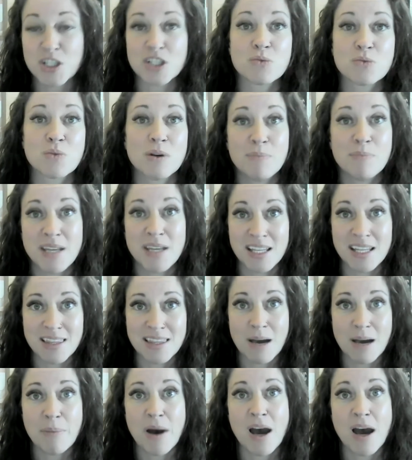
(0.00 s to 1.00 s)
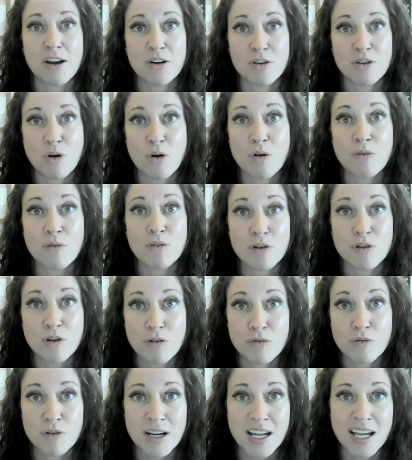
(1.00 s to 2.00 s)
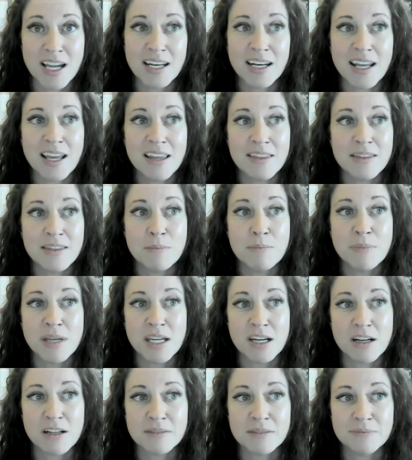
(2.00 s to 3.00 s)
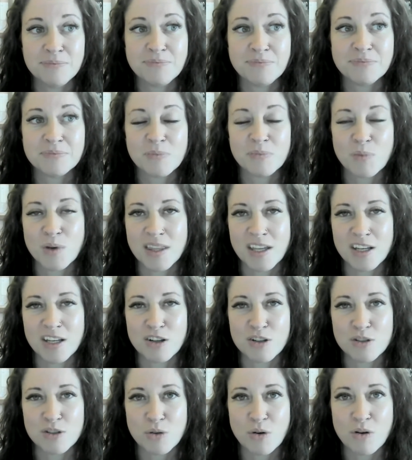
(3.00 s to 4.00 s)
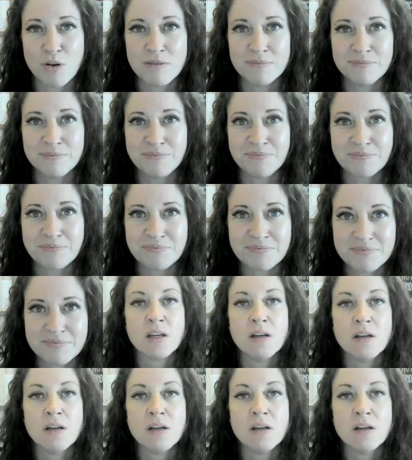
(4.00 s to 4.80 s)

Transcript: just repeat that pattern over and over again in the mirror within your soul.